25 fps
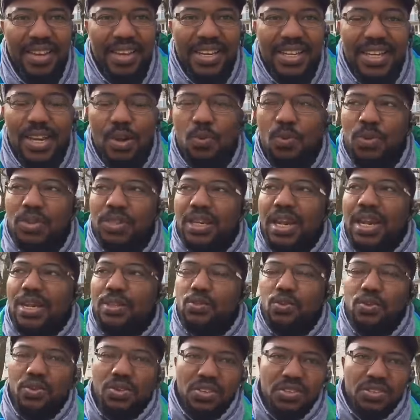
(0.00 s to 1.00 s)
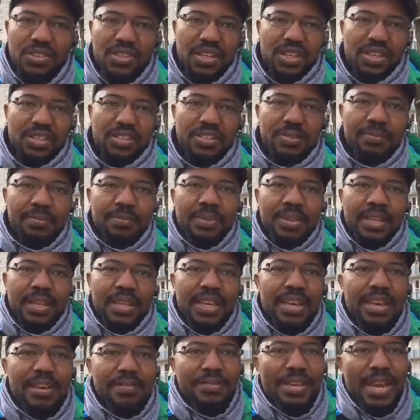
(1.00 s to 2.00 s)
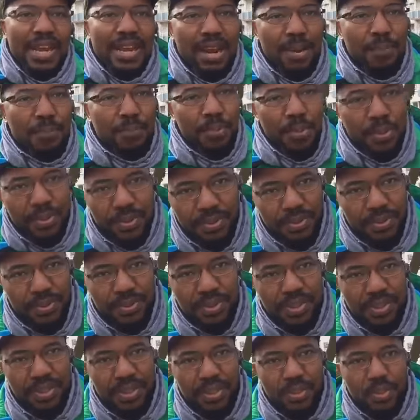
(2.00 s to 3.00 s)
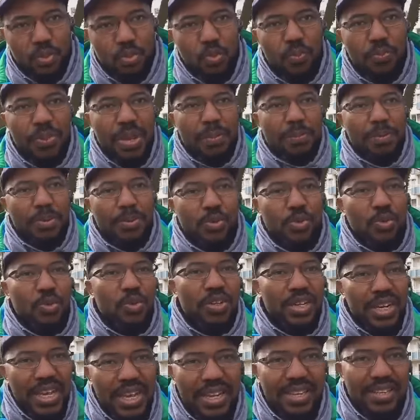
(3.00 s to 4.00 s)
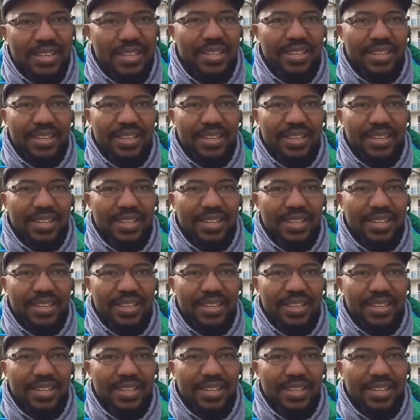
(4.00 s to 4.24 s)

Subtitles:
they will try to research if there are books to be able to read